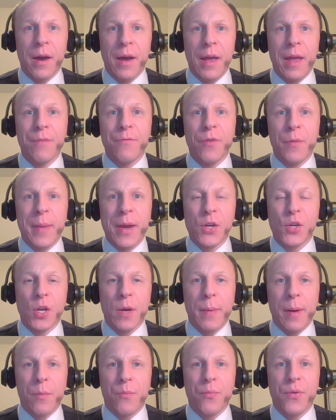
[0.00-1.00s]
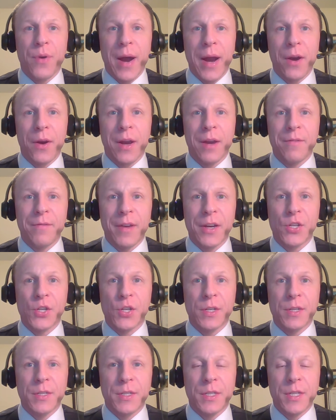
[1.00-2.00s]
information about prior
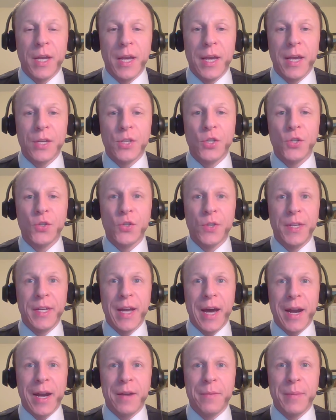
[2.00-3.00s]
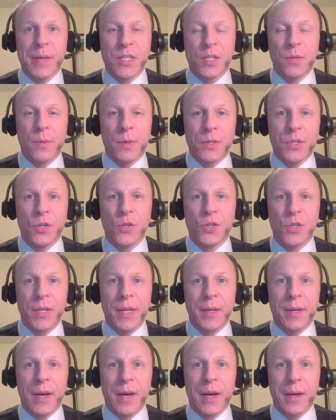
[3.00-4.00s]
convictions is usually not admissible. It's
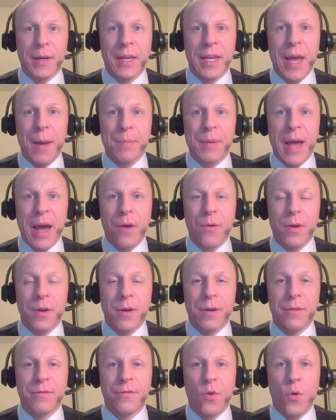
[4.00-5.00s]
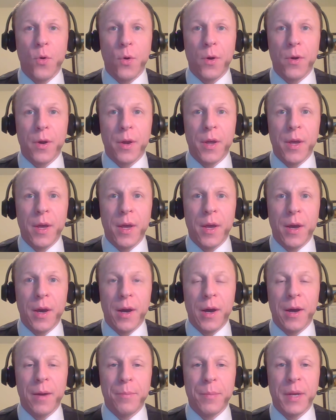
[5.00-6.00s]
usually kept out of court
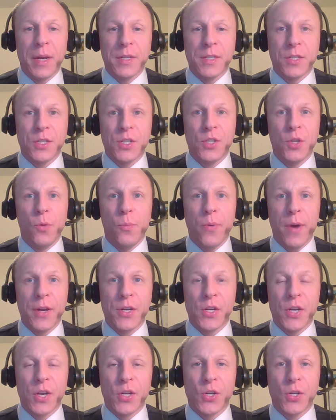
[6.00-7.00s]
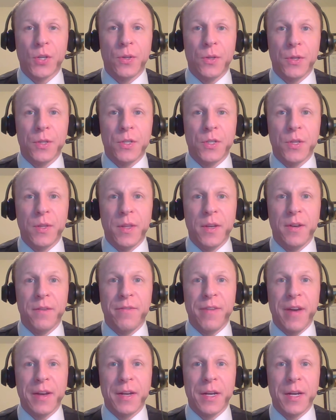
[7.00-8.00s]
because it's too prejudicial to the
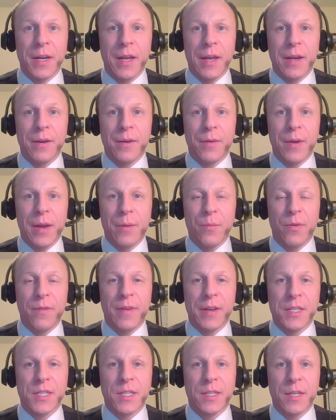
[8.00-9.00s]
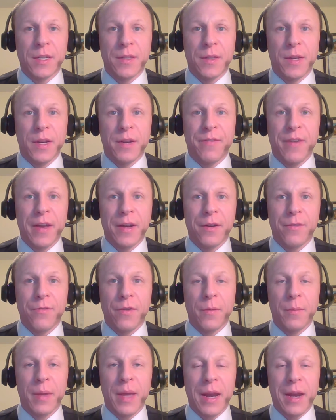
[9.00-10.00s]
defendant and prevents the defendant
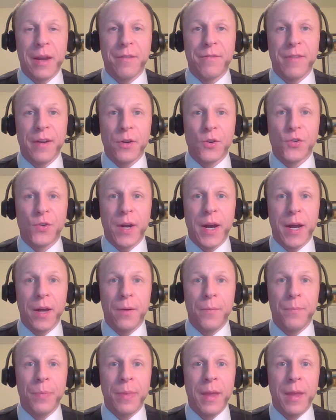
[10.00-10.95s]
from getting a fair trial.